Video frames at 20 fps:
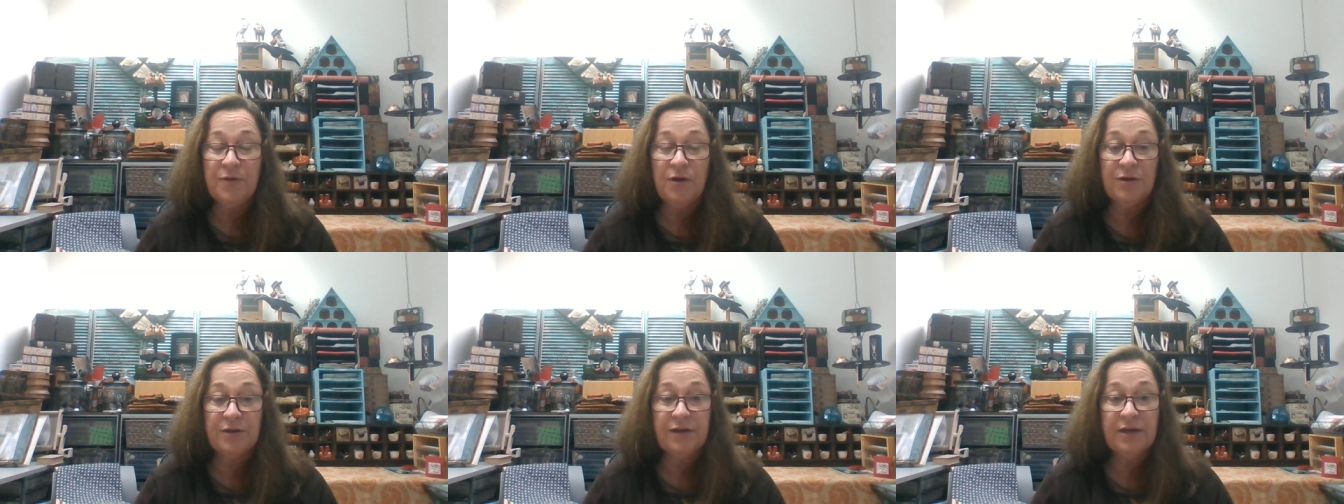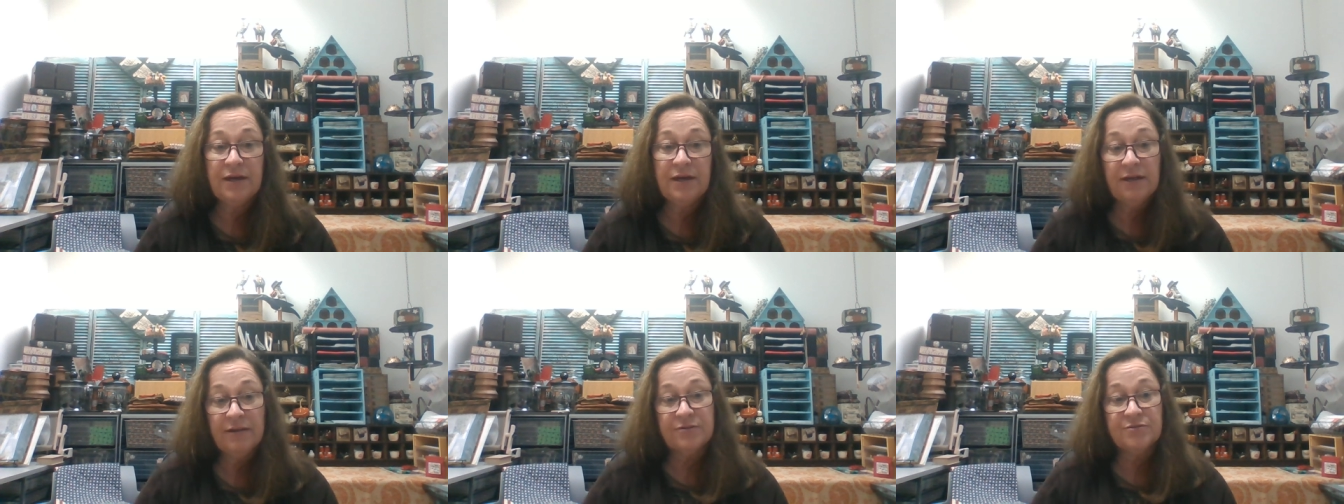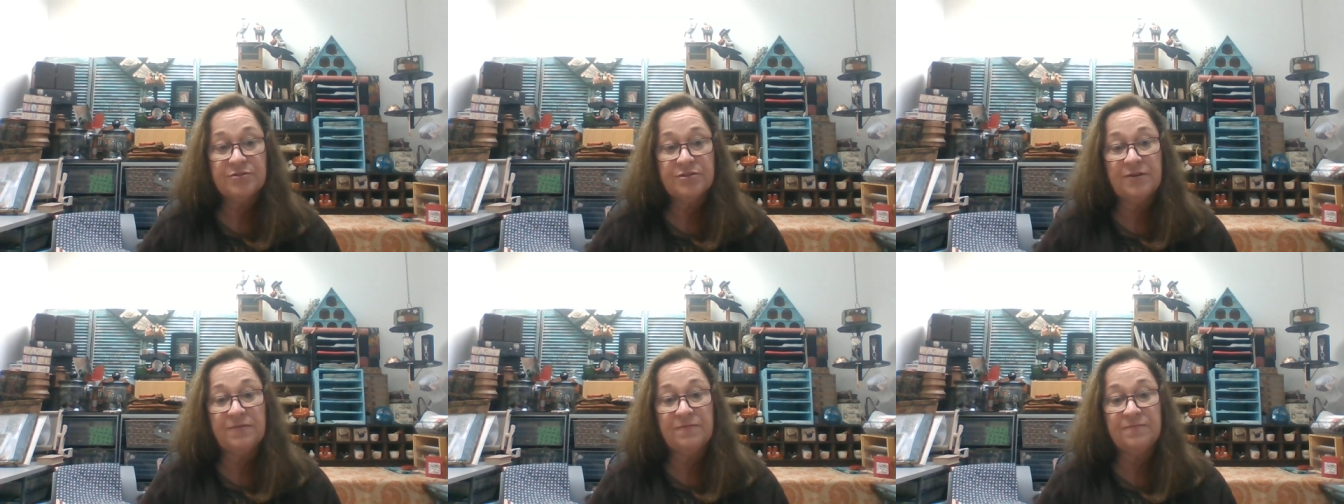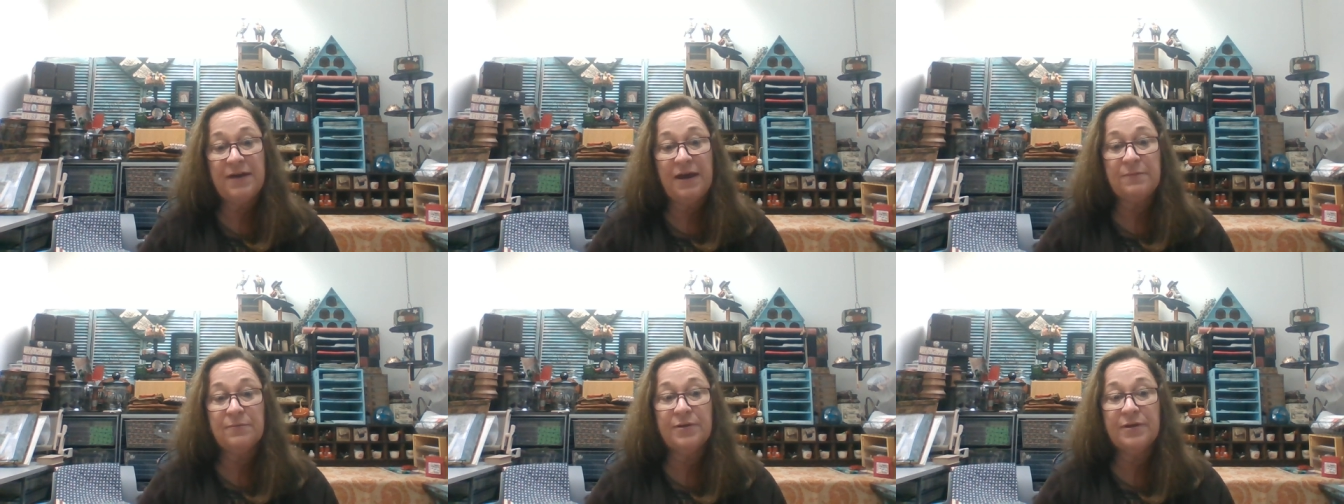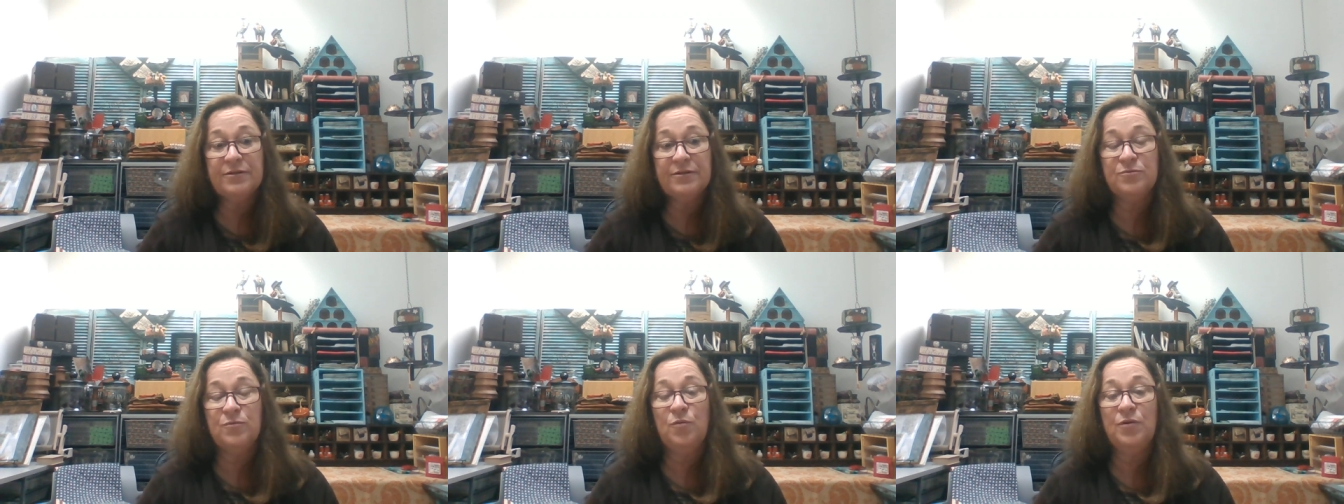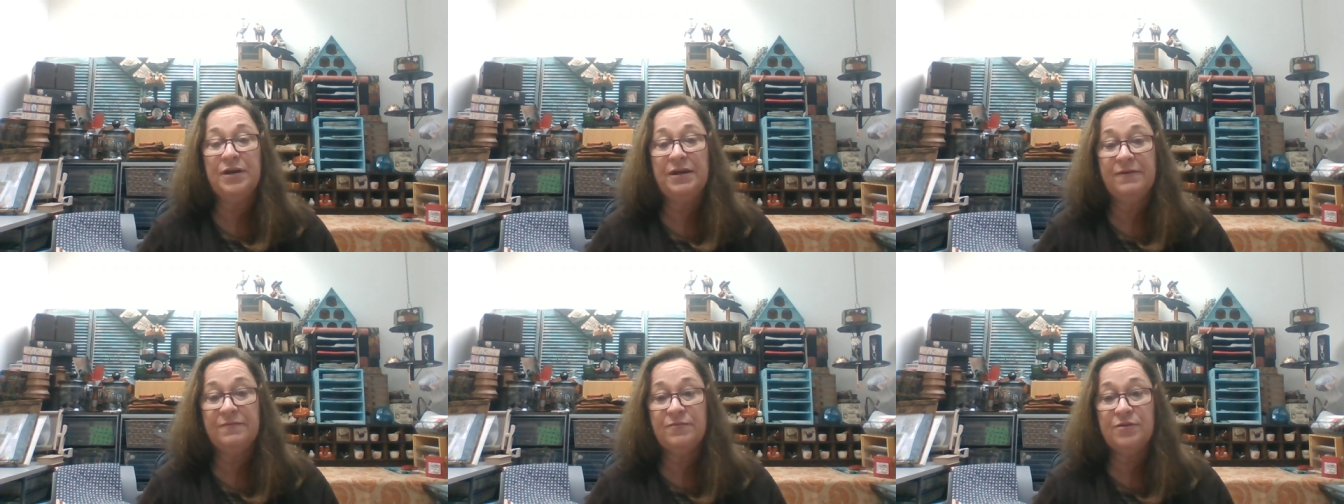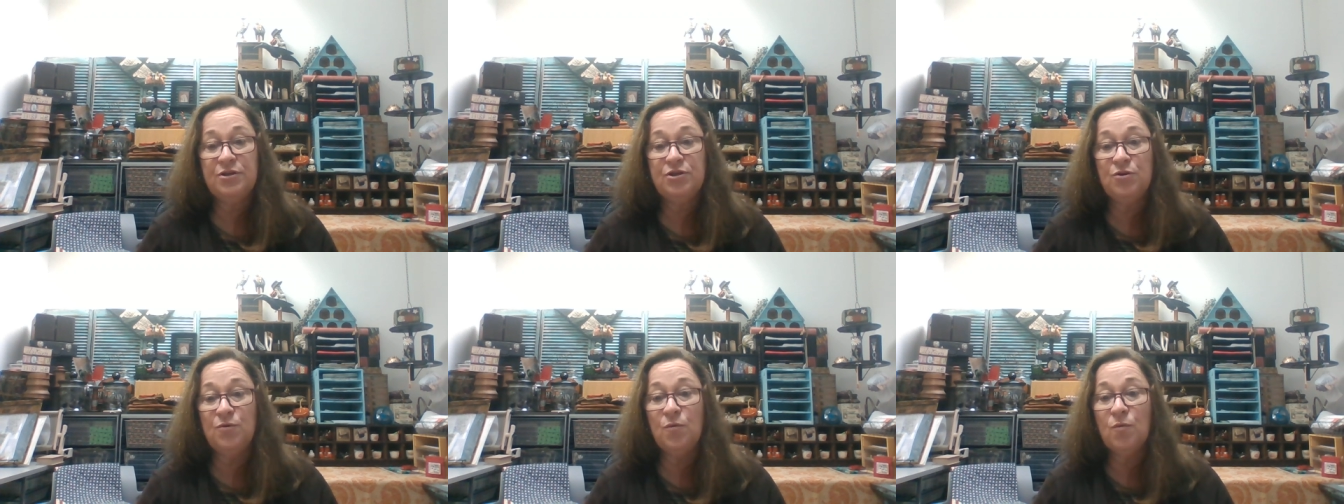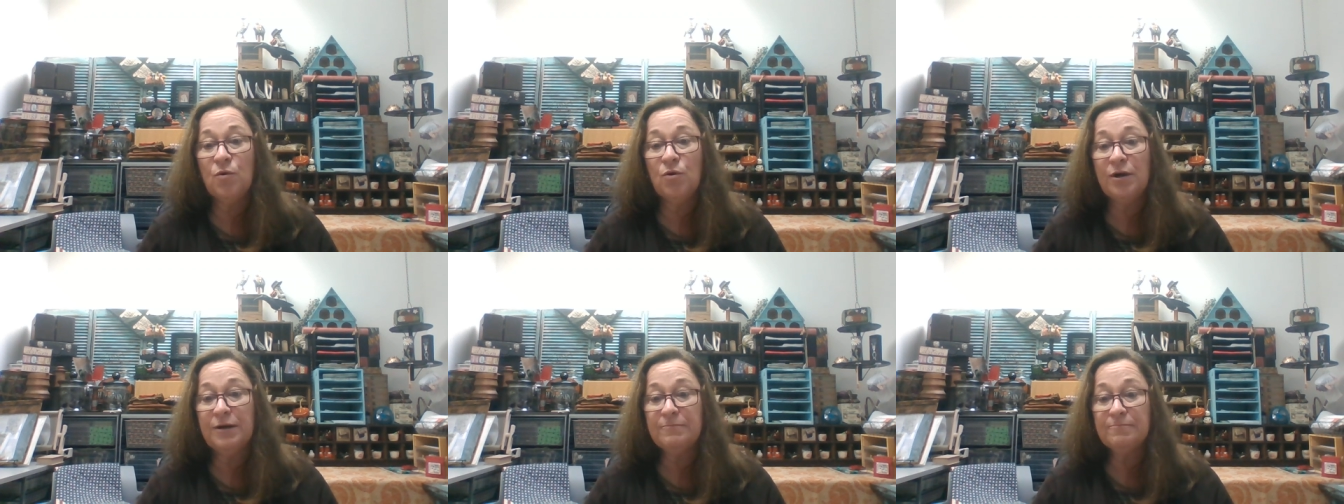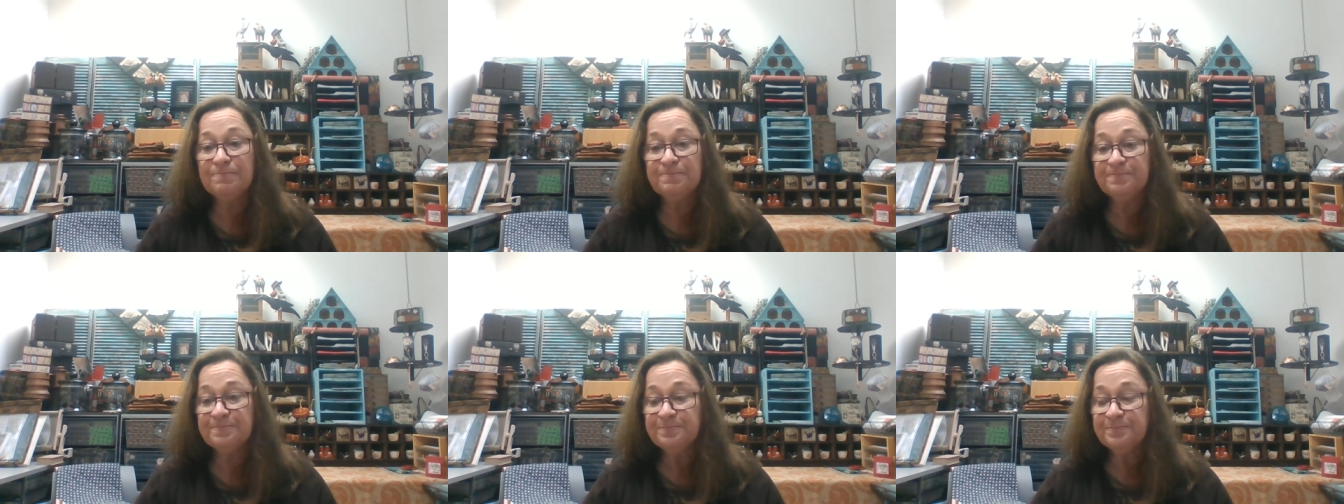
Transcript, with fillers: on colors of fabrics and whatever you you want.